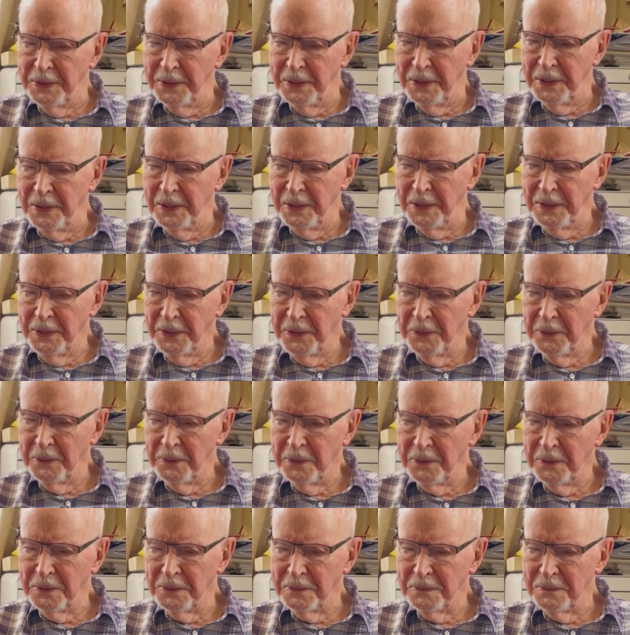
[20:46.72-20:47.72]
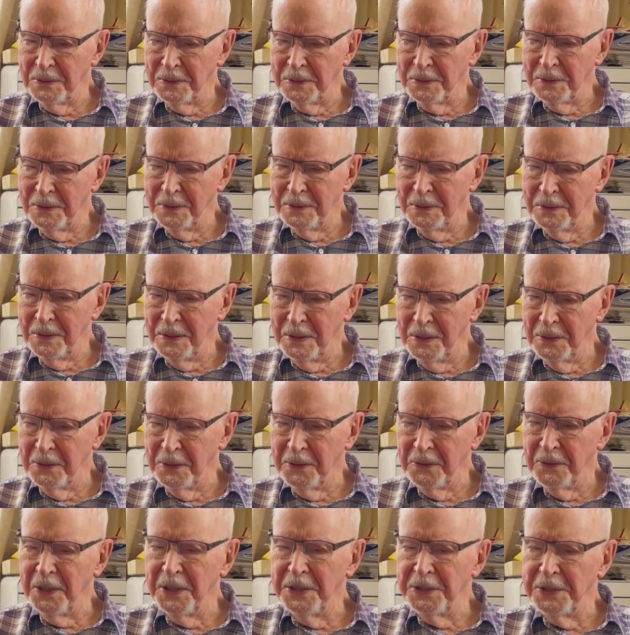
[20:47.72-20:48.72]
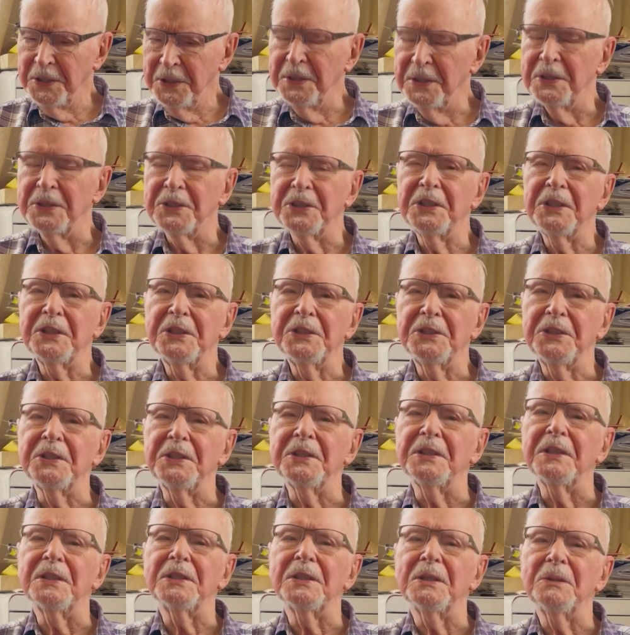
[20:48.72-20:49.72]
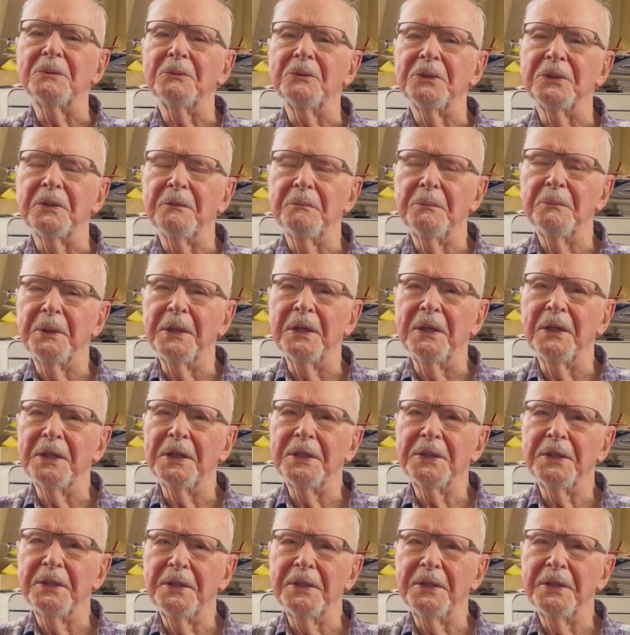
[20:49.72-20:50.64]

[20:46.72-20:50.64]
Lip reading: No, it's in the 1960s. It would have been, I think.